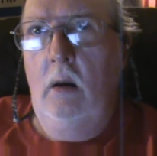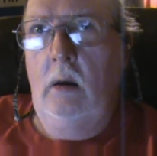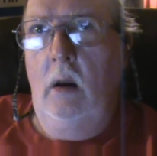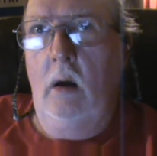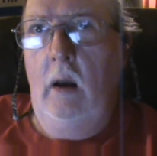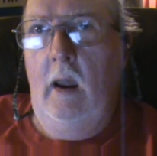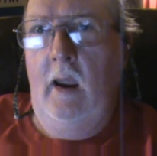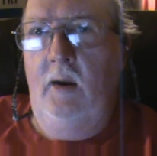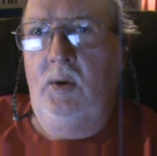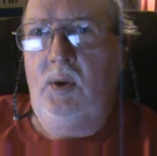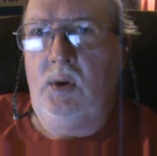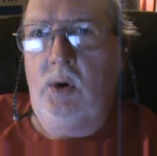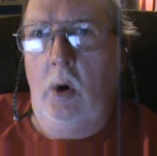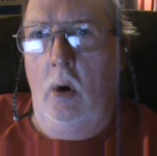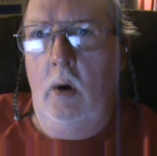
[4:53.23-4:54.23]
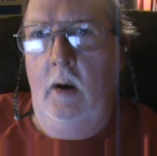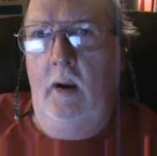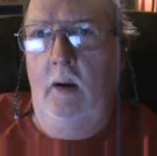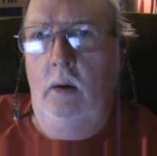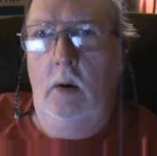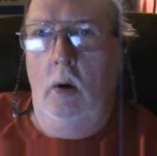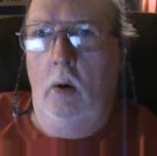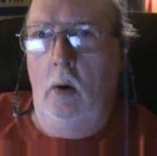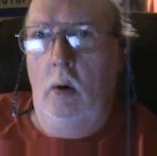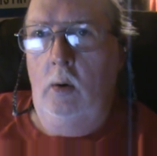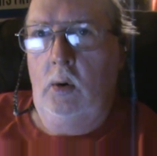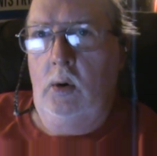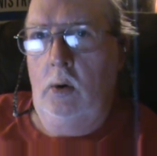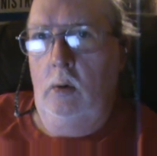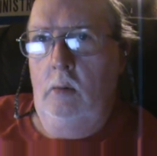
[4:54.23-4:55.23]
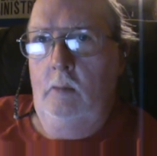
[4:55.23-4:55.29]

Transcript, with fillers: The lies start in the heart.